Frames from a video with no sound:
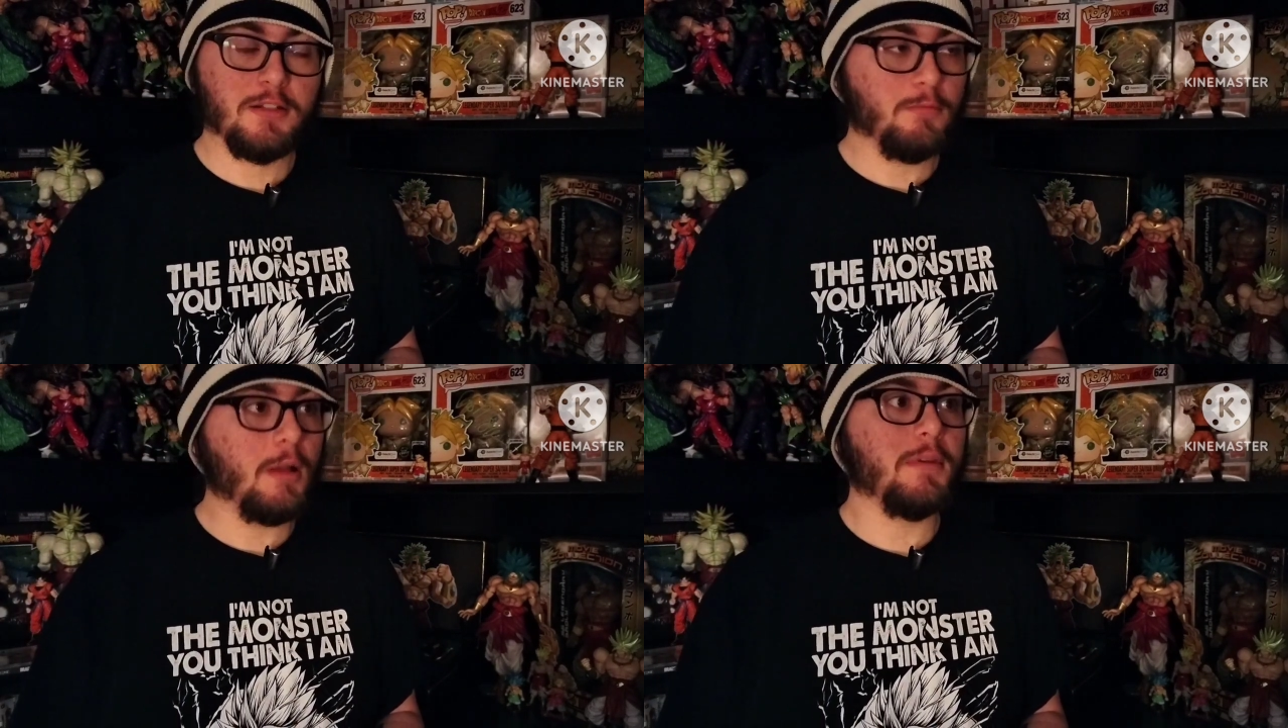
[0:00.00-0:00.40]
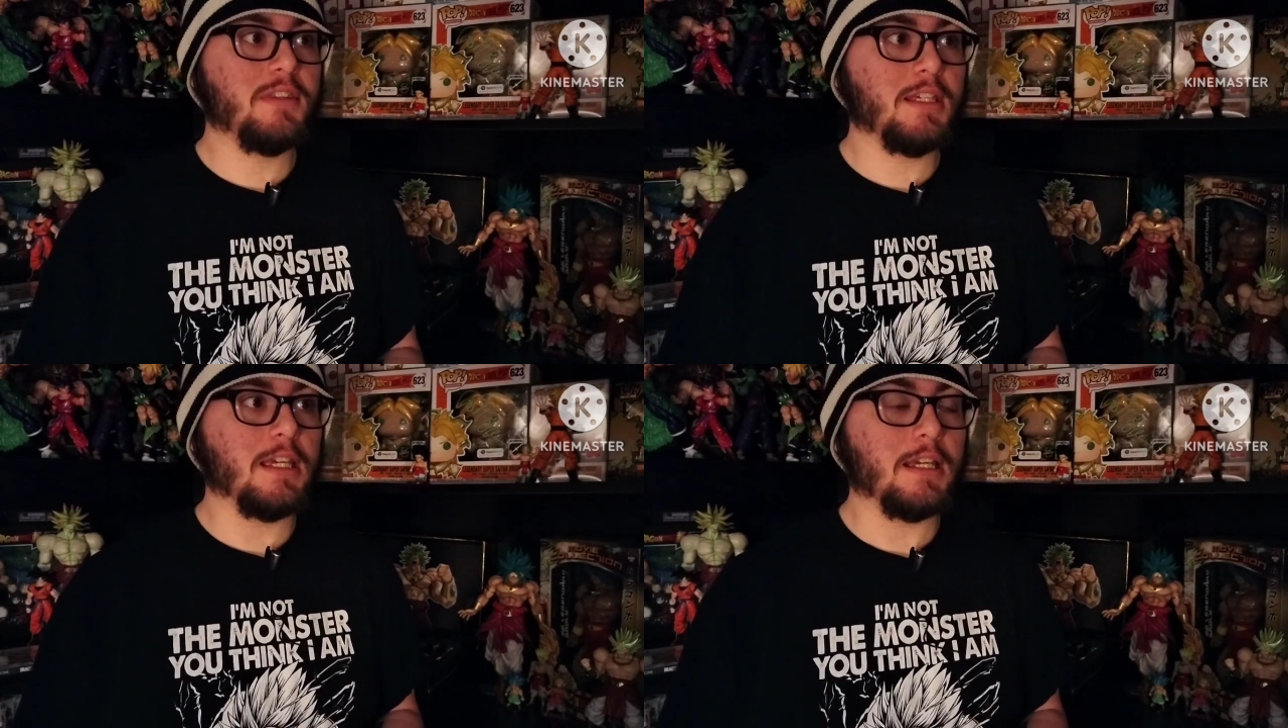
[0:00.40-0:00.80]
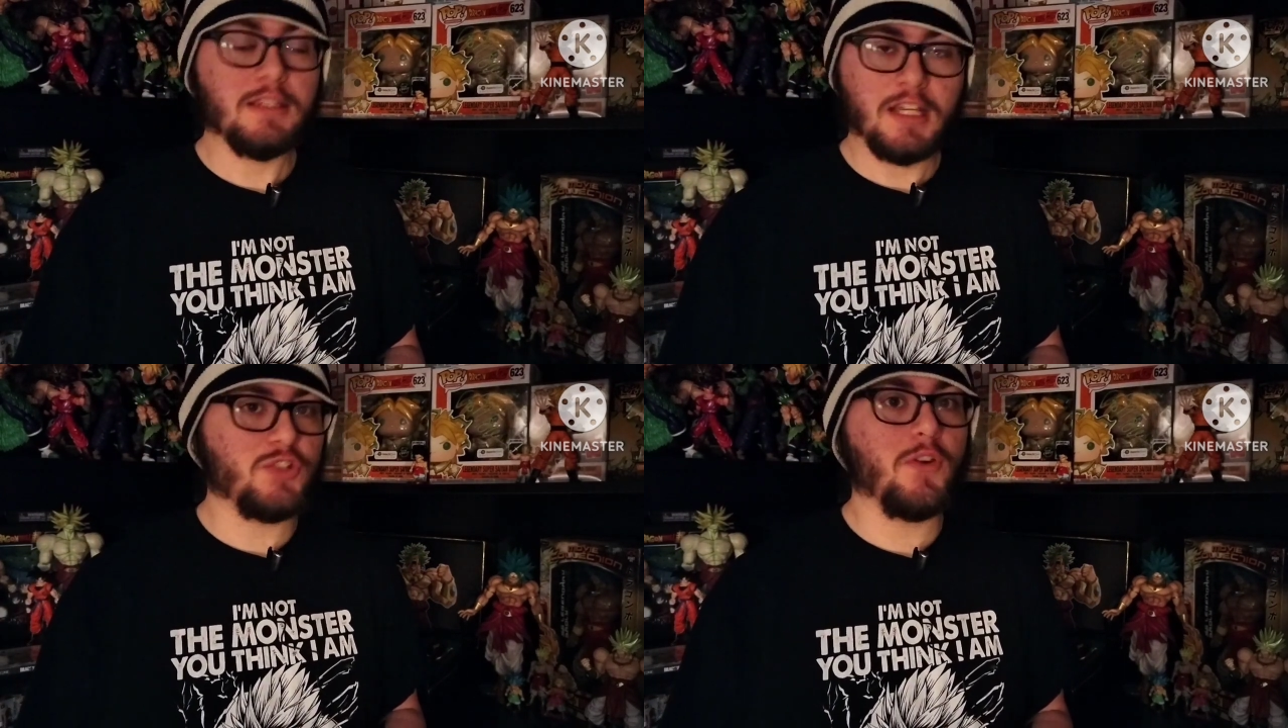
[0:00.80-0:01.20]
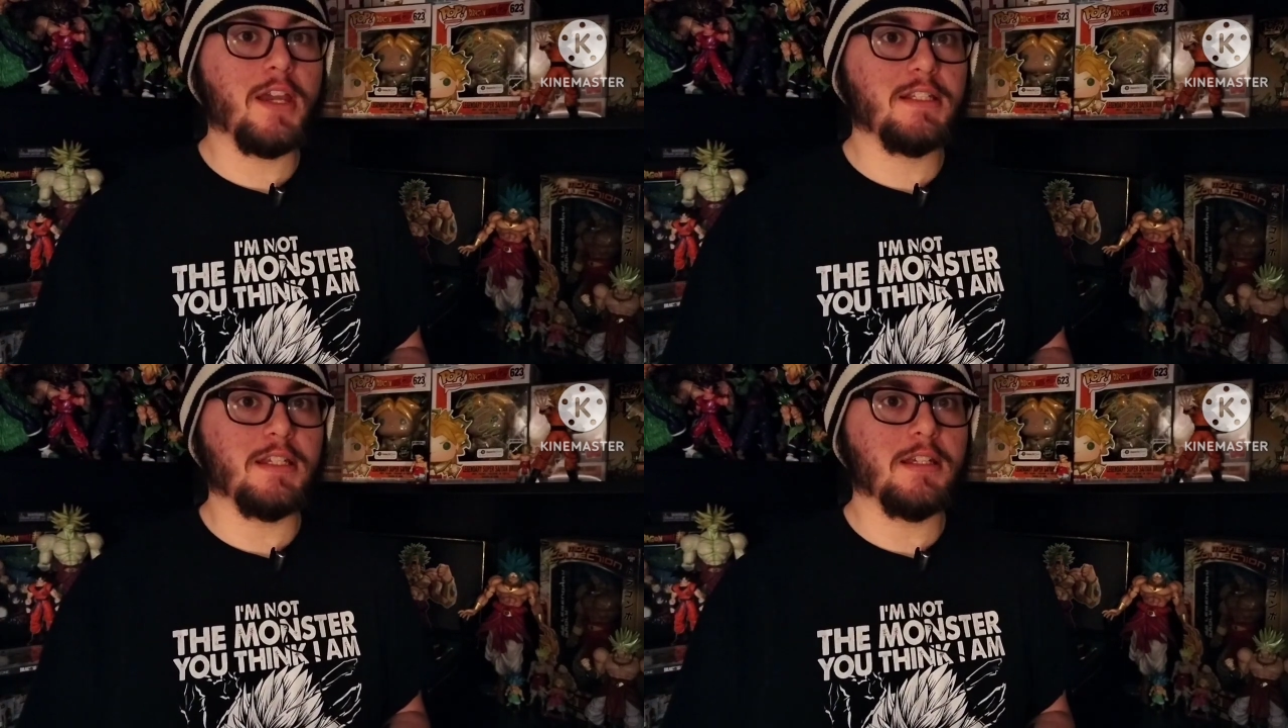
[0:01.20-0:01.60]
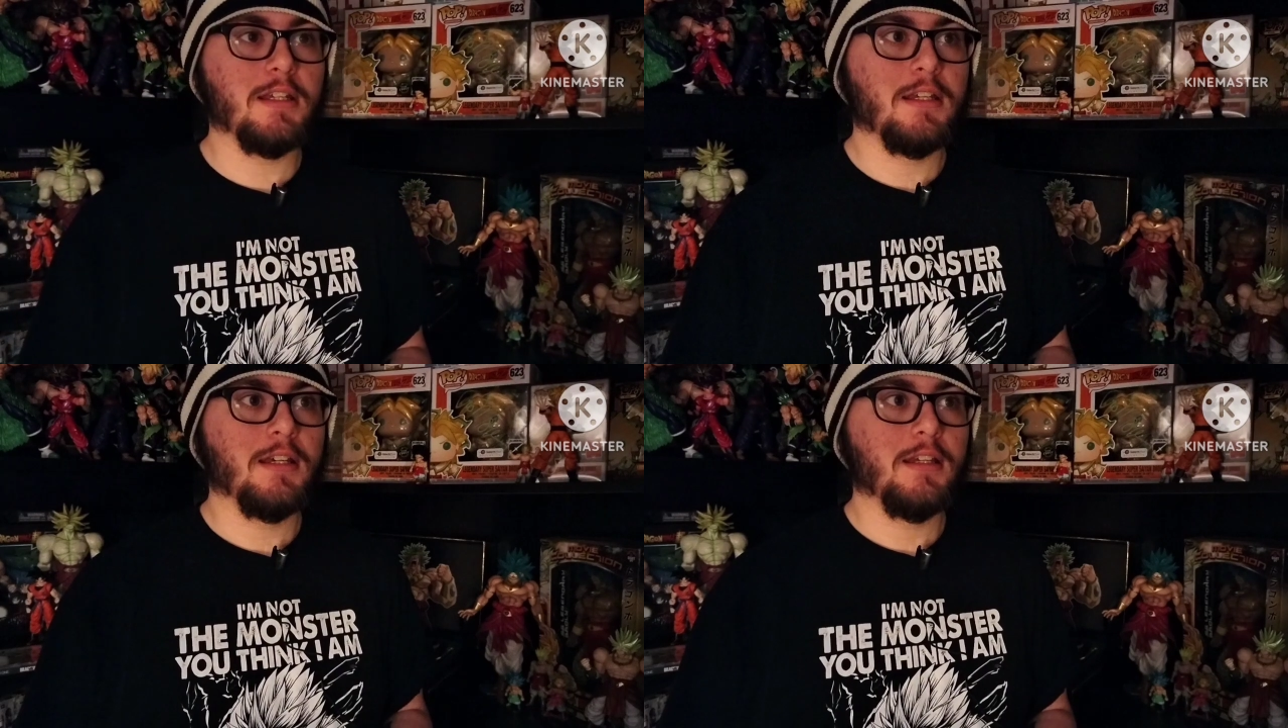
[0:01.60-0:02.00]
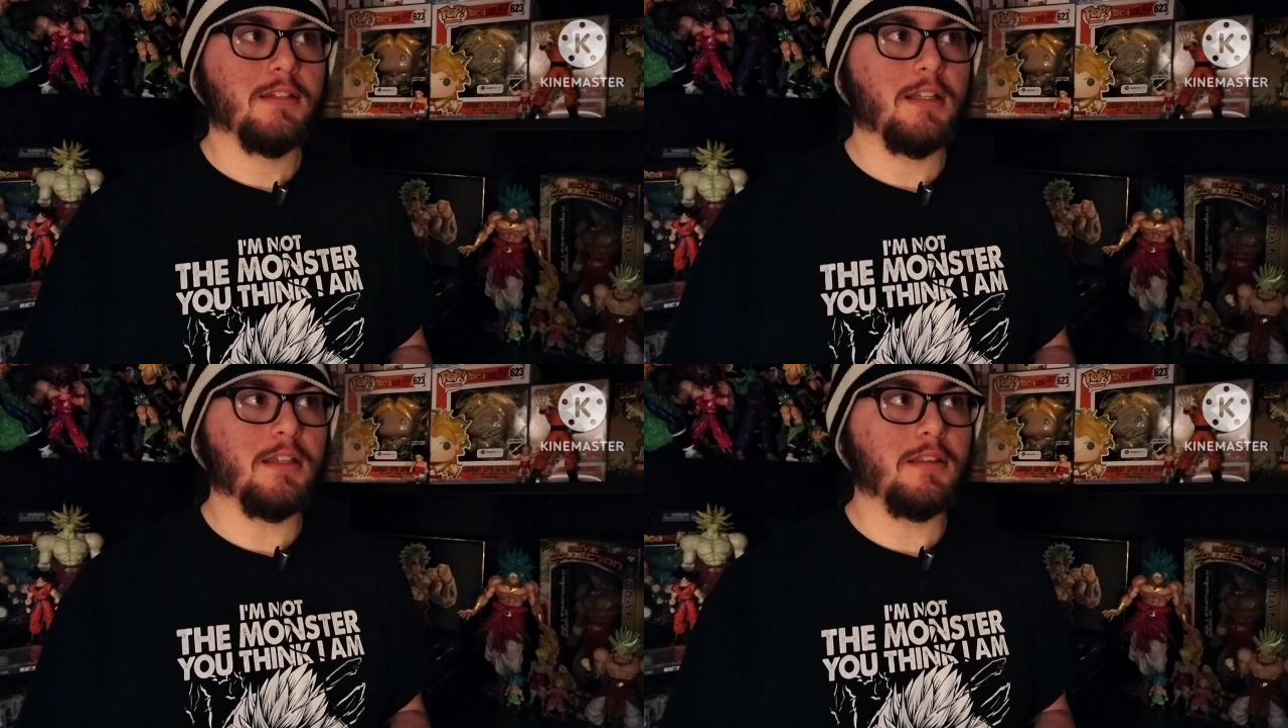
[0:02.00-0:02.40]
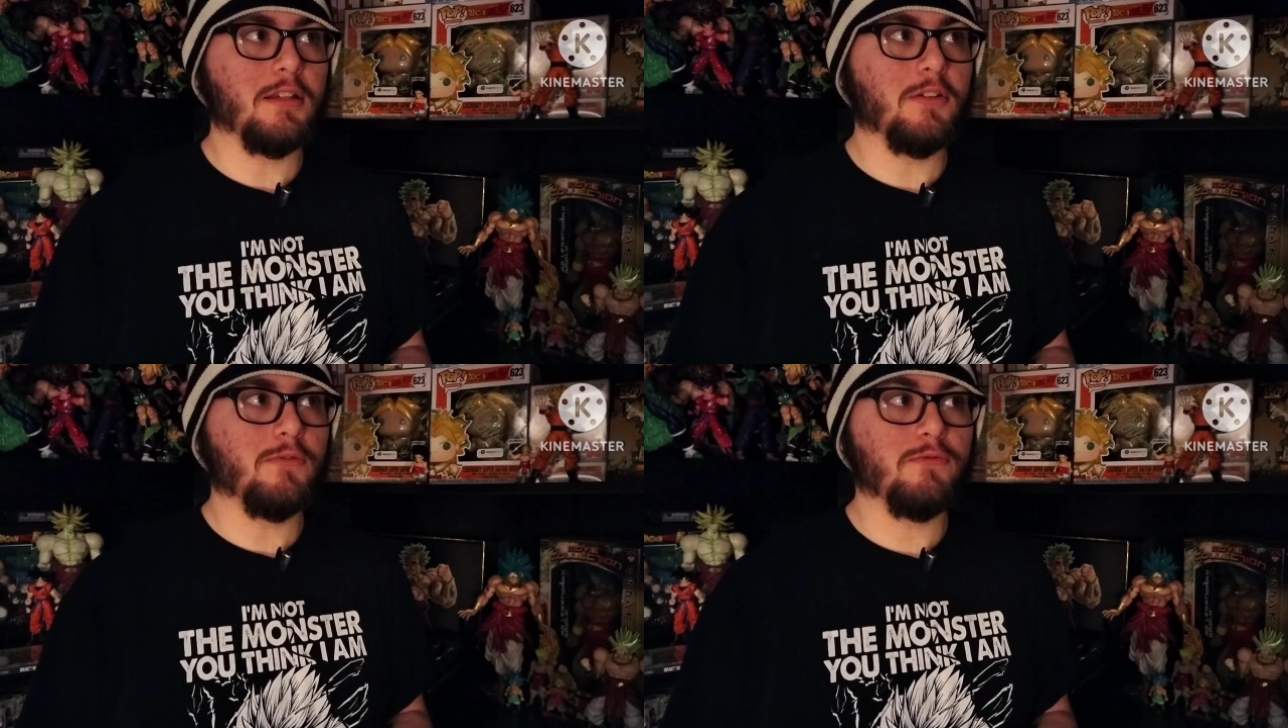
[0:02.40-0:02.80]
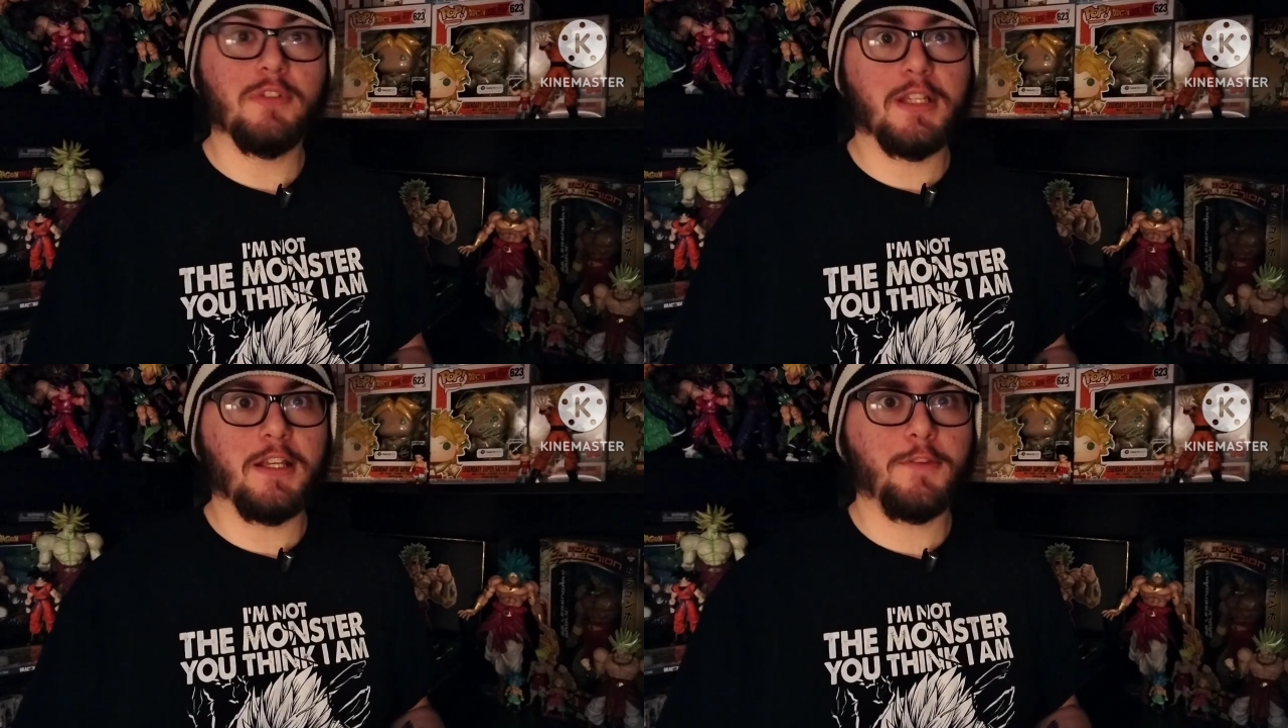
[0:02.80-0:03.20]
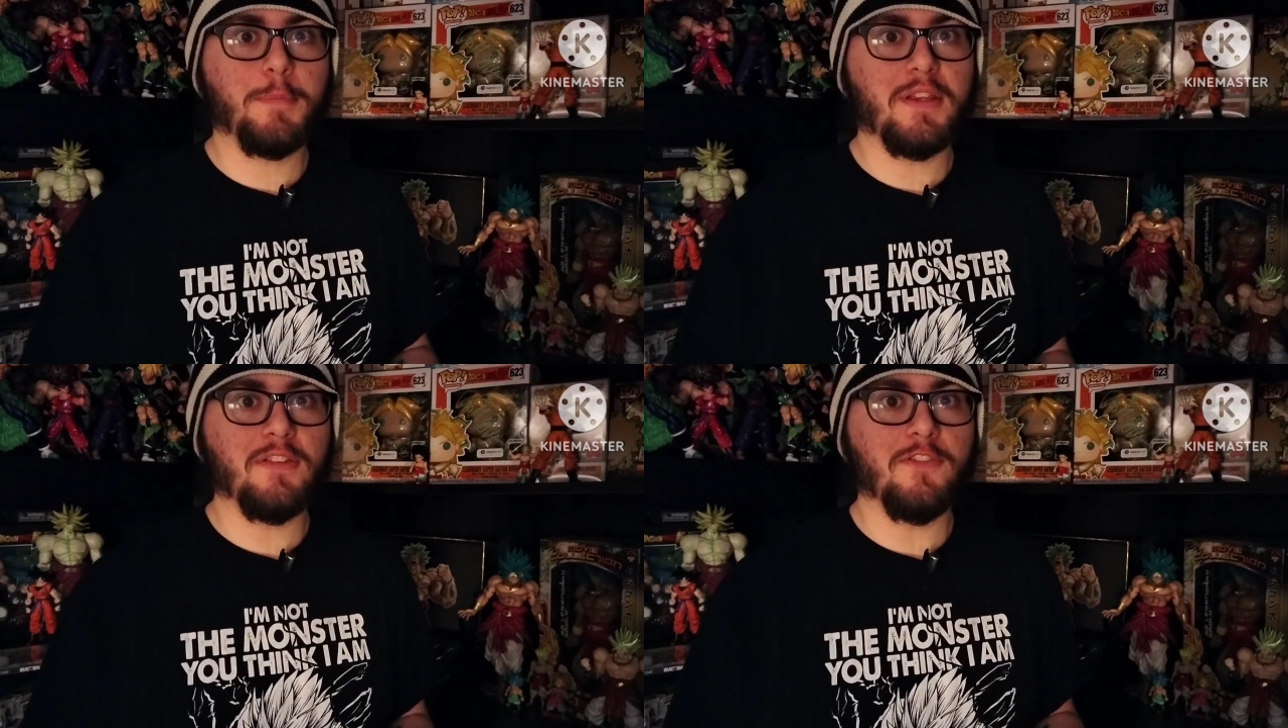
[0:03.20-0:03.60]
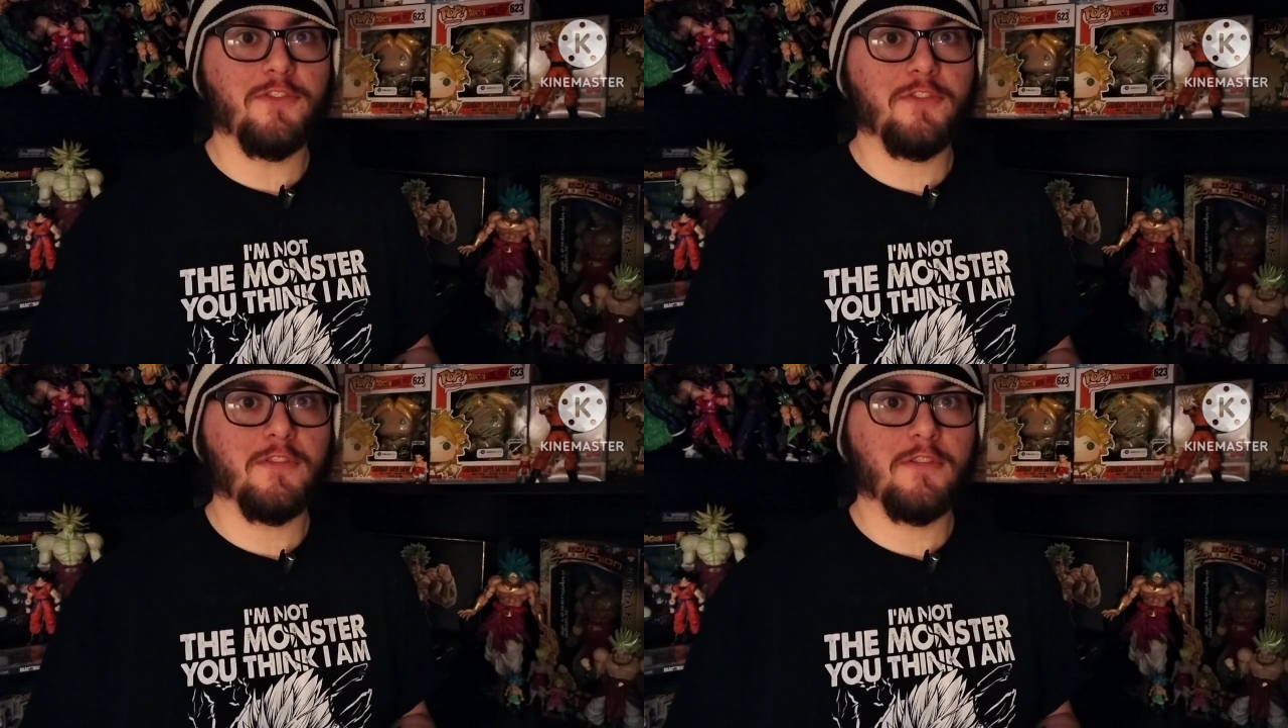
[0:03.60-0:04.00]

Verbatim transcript: Probably thinking that's crazy, that they're really expensive